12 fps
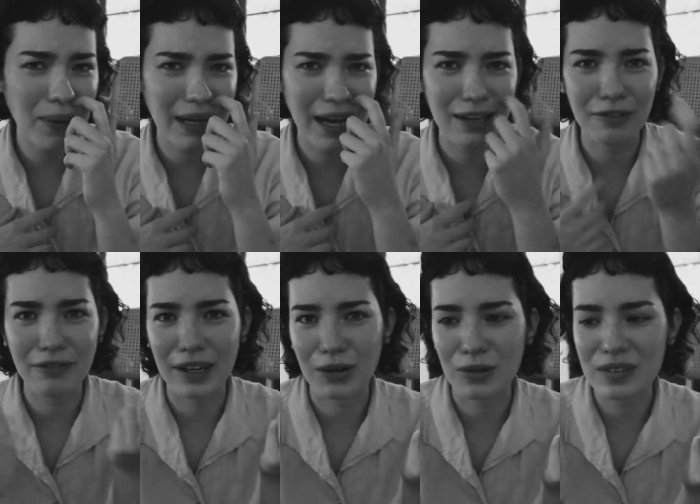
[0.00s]
and I had to
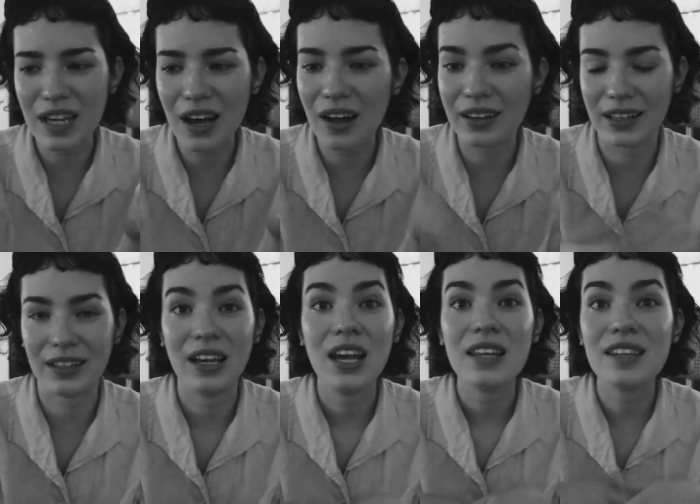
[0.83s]
find a hotel,
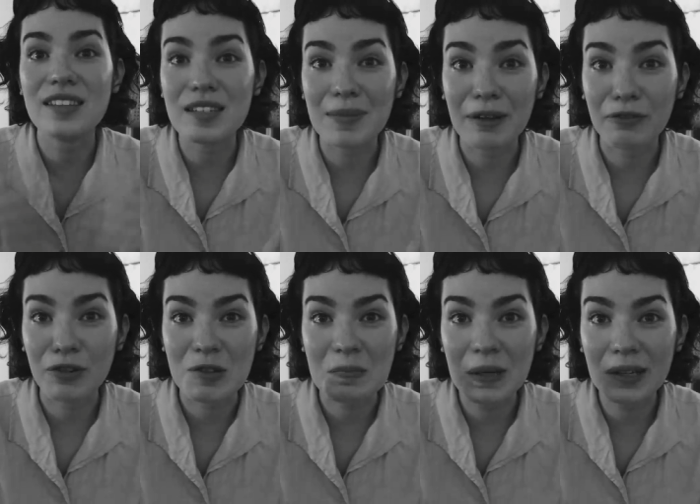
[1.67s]
and this is my
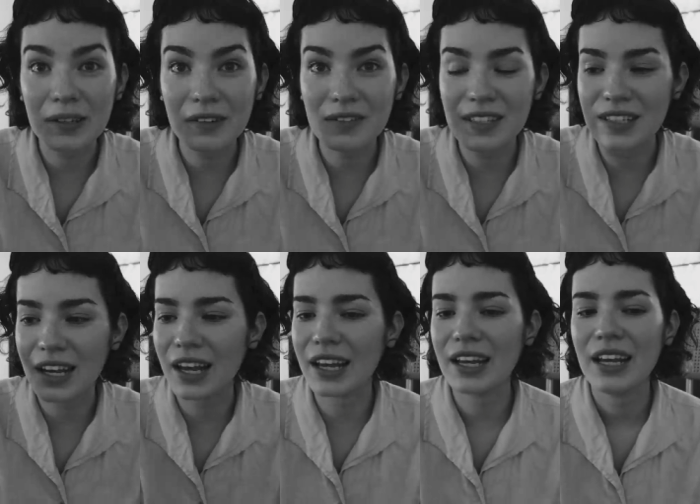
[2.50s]
first meal of the
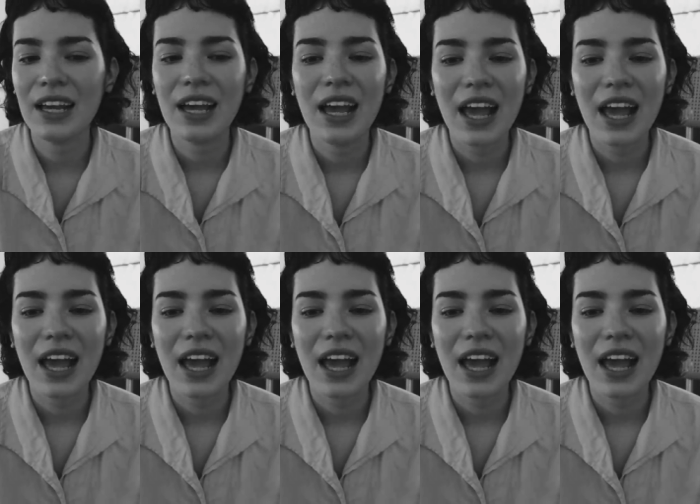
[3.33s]
day.